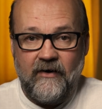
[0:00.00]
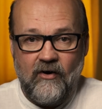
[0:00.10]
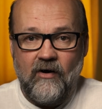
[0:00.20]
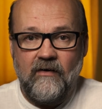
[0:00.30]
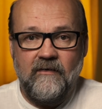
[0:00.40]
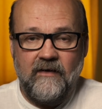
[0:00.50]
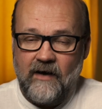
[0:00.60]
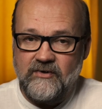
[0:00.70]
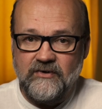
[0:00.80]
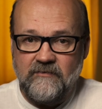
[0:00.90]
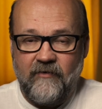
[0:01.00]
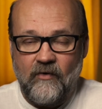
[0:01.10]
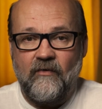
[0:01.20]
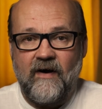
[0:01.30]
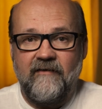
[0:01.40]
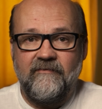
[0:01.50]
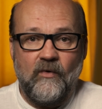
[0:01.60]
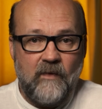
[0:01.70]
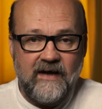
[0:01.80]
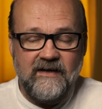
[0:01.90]
at all. I should photograph the
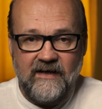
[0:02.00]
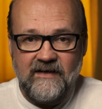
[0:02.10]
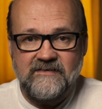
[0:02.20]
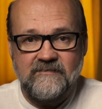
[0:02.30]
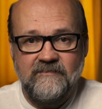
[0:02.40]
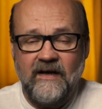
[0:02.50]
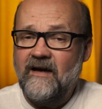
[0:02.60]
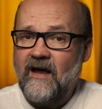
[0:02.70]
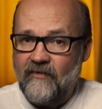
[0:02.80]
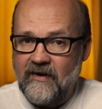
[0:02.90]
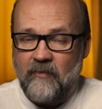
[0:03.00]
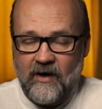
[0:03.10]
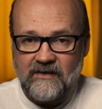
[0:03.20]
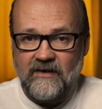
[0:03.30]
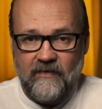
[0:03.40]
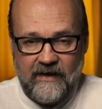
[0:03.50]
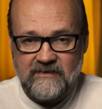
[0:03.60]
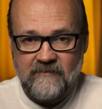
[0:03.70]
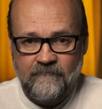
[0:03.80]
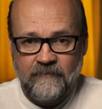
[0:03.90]
way it is. And I agree partly on
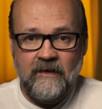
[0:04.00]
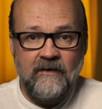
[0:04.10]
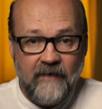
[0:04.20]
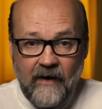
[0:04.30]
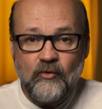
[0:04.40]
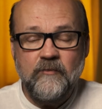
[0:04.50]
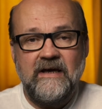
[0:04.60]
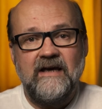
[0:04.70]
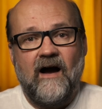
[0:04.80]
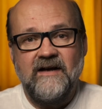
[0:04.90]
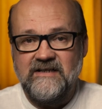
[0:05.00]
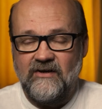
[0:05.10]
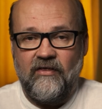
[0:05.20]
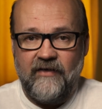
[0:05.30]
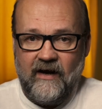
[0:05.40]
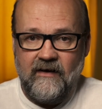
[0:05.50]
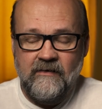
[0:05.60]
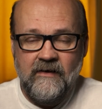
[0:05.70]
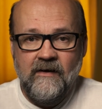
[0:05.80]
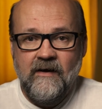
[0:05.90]
that. That would be ideal thing.
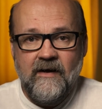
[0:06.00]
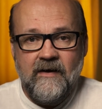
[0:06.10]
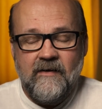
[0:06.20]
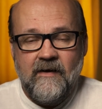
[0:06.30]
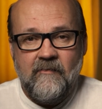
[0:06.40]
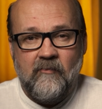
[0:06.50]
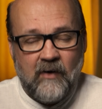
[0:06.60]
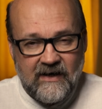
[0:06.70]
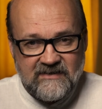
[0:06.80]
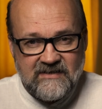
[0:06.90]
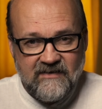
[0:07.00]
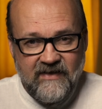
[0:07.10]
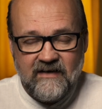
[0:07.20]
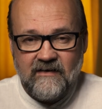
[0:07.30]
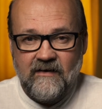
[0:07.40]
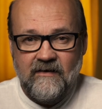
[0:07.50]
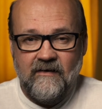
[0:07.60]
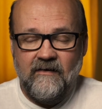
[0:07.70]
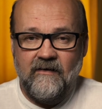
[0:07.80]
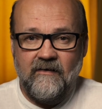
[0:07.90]
But then
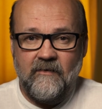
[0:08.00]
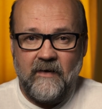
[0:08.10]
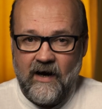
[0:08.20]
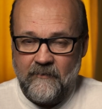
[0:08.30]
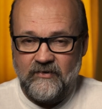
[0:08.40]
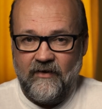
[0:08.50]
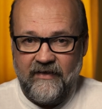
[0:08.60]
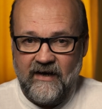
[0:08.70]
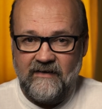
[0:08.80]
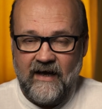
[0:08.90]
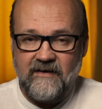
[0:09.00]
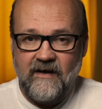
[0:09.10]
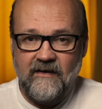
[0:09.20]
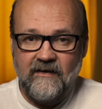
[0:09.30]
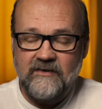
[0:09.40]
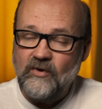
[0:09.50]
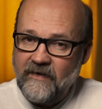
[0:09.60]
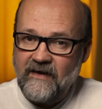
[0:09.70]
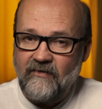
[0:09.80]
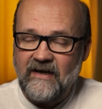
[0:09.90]
we come to the thing that do
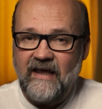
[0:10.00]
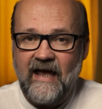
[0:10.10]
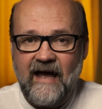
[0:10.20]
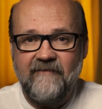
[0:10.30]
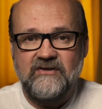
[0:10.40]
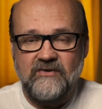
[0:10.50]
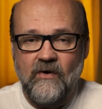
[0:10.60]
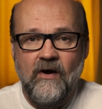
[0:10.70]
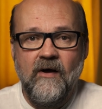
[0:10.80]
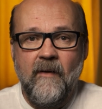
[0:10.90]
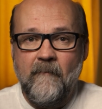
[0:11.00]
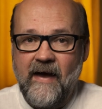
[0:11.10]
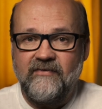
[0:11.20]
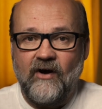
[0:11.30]
we really have to make